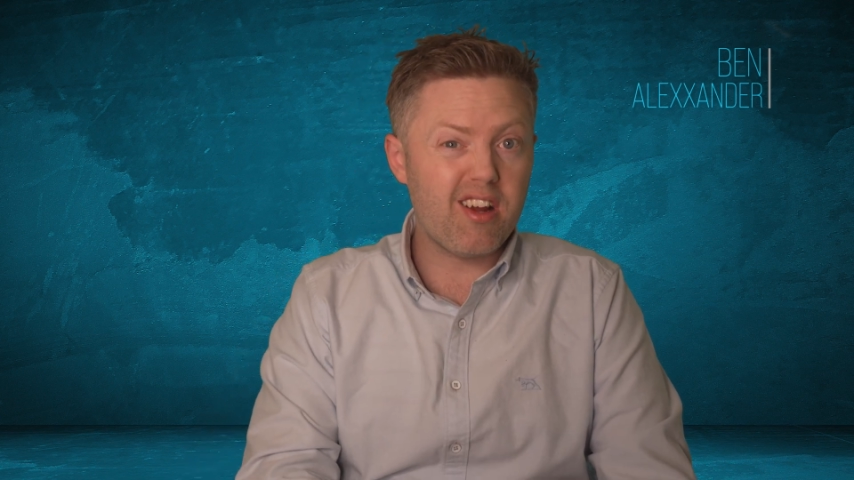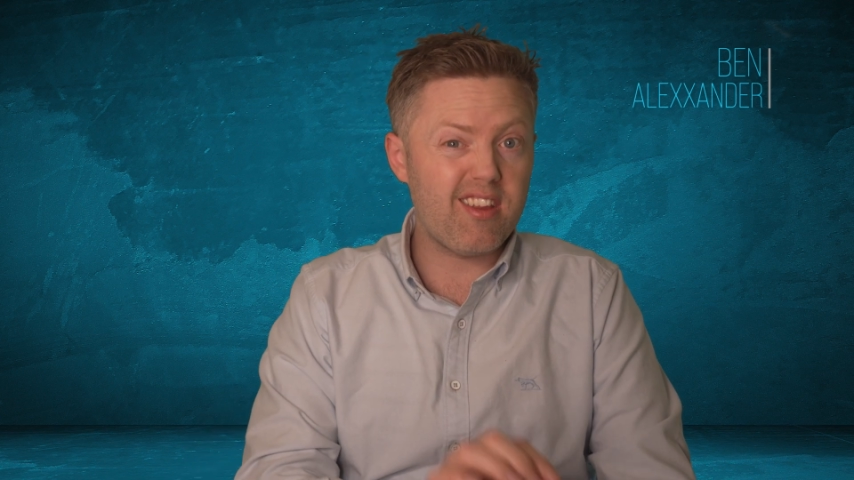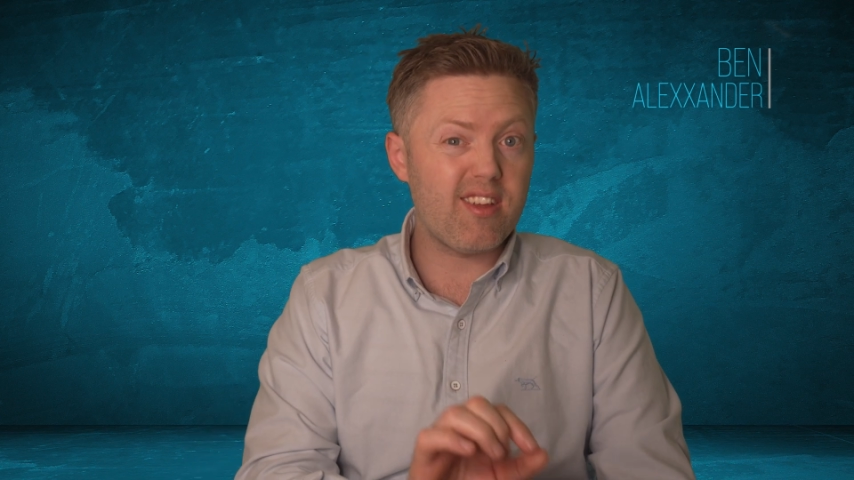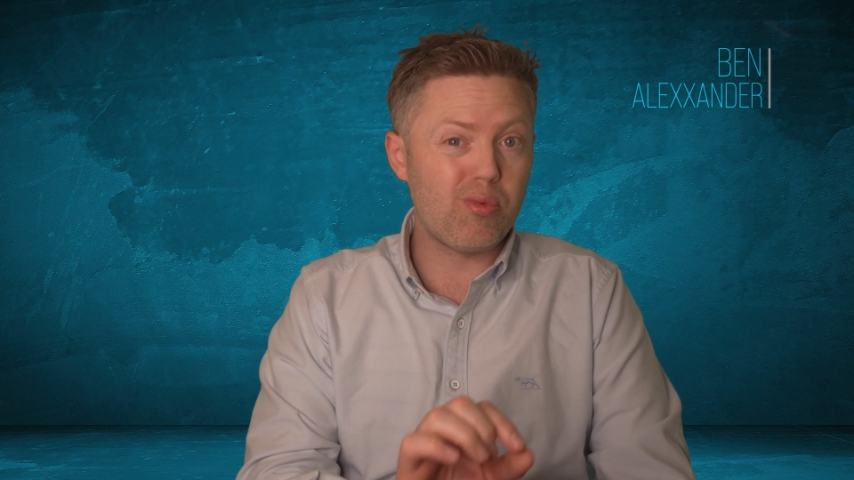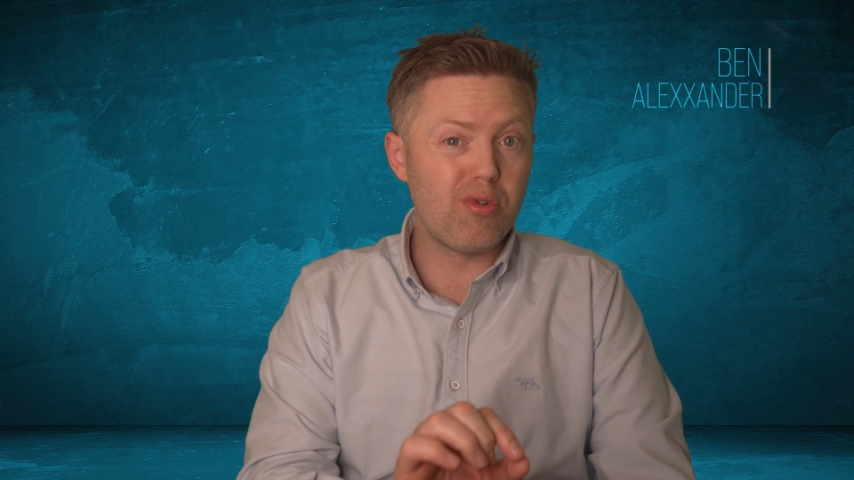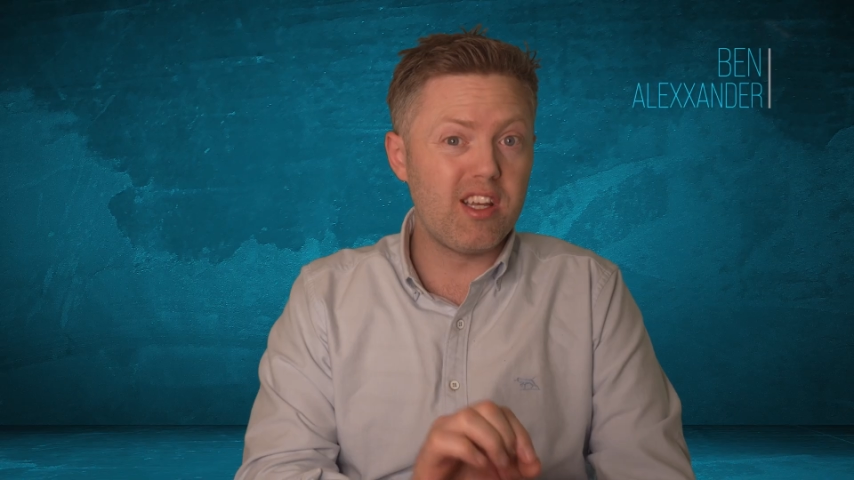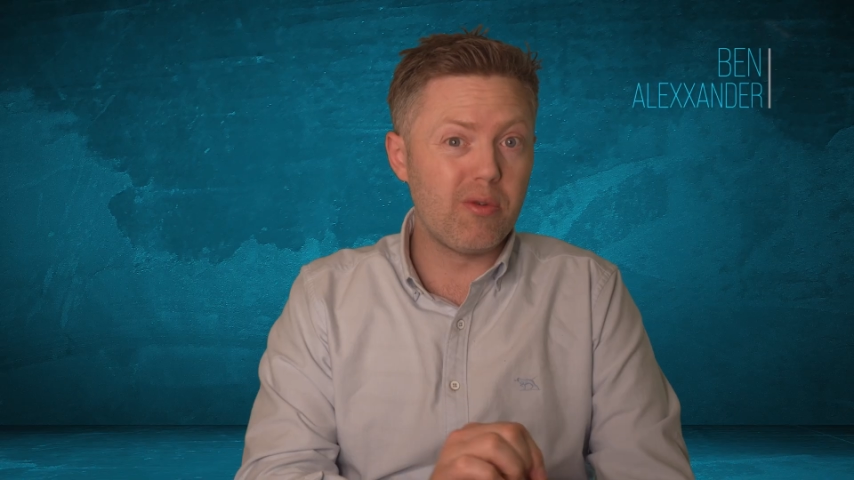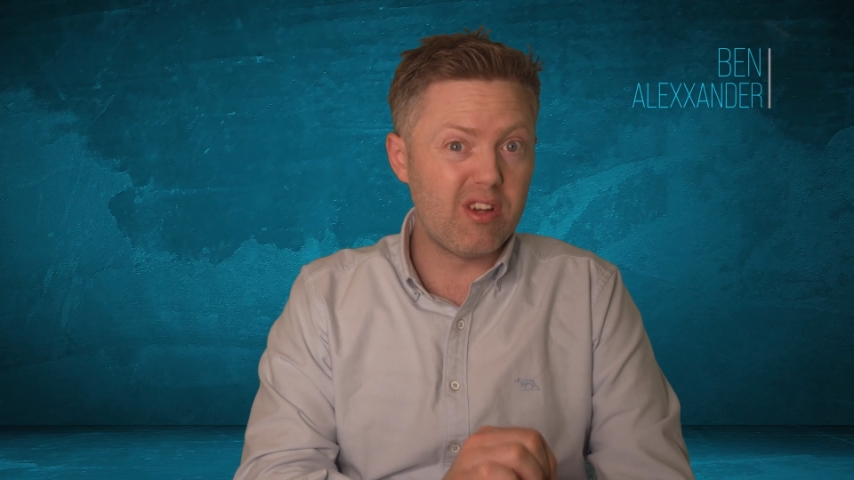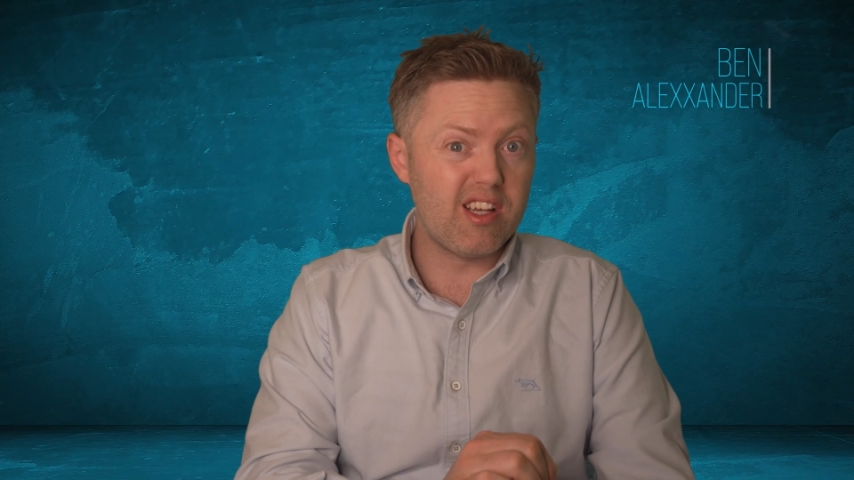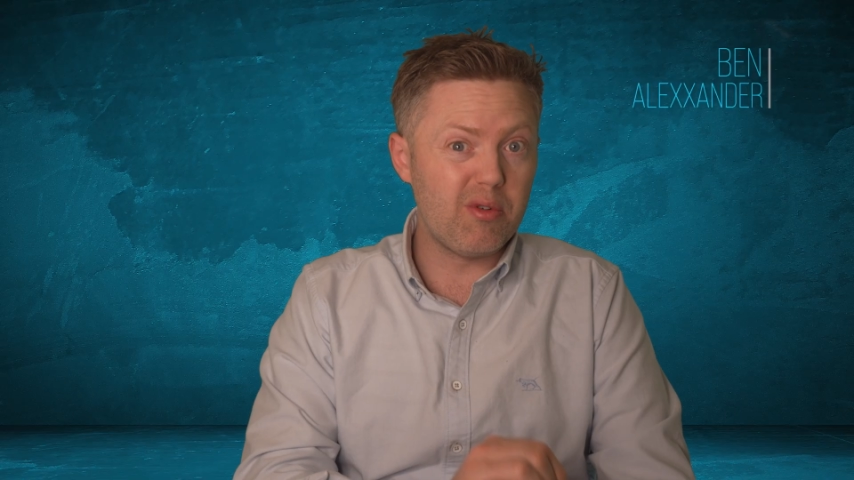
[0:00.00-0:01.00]
because that's really,
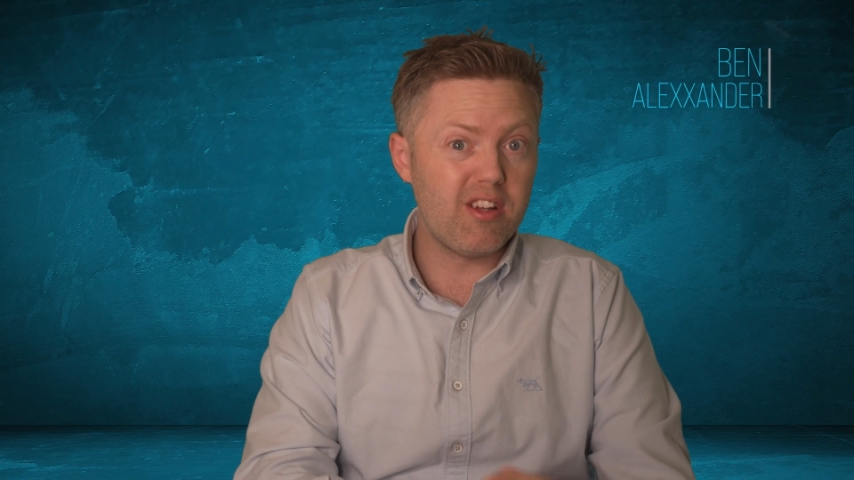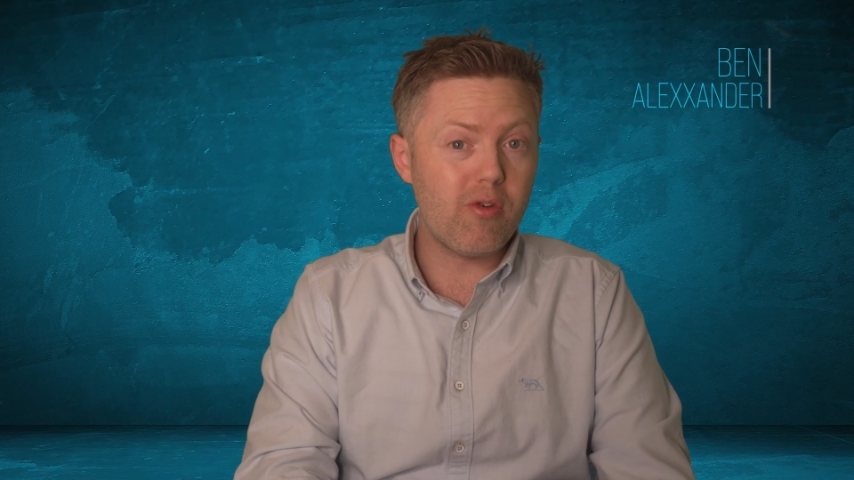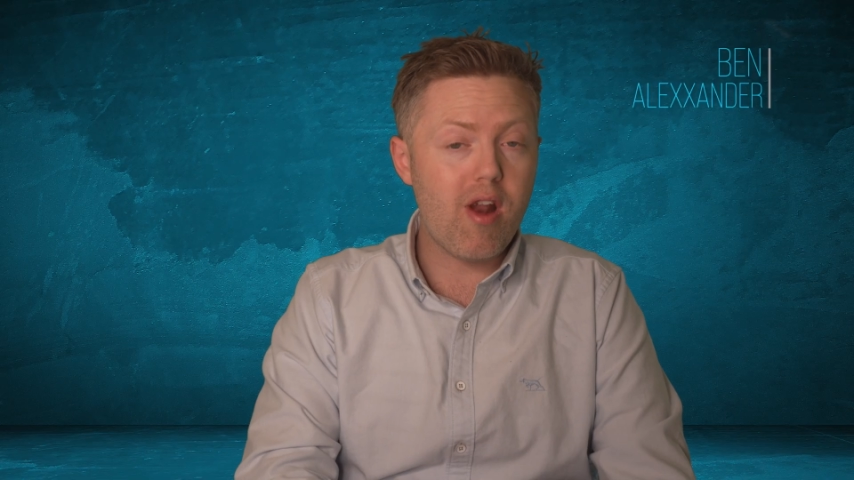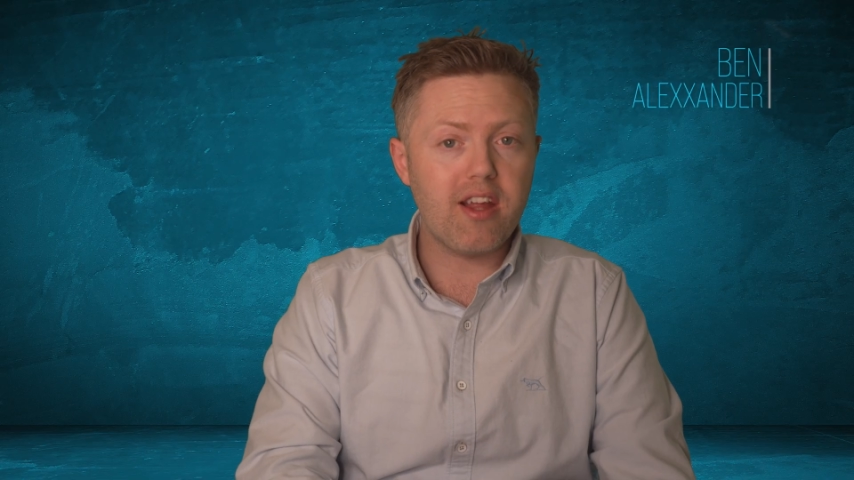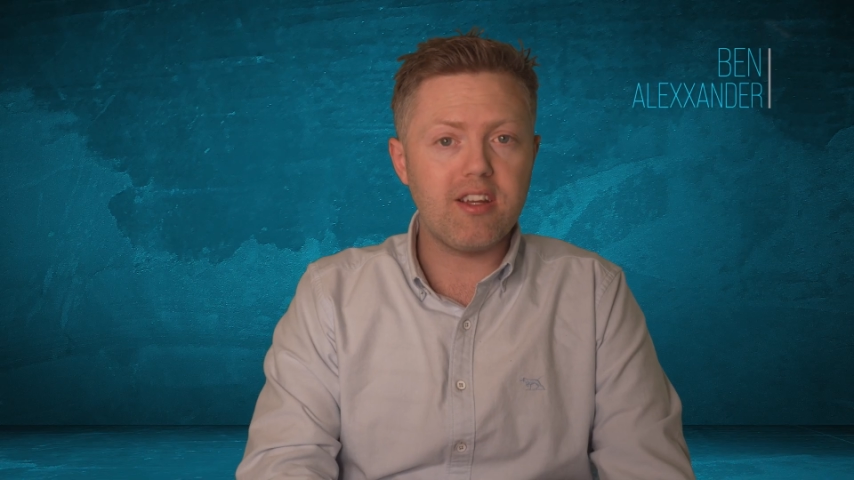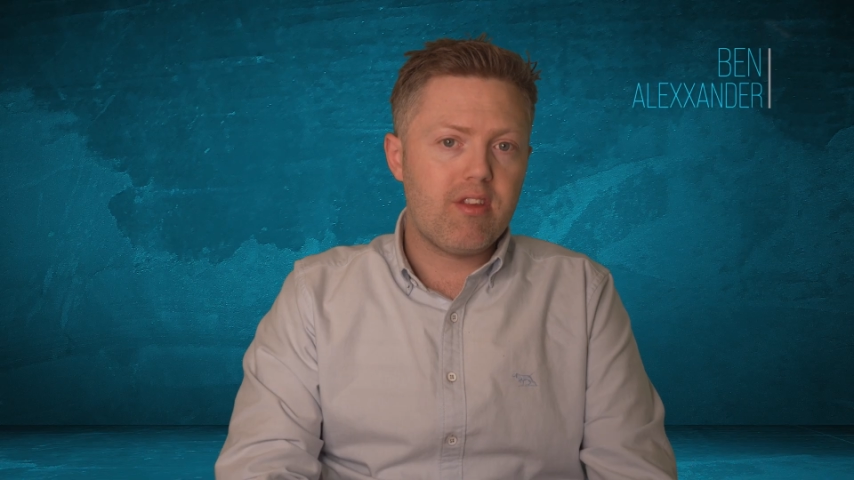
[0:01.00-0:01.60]
really, really great.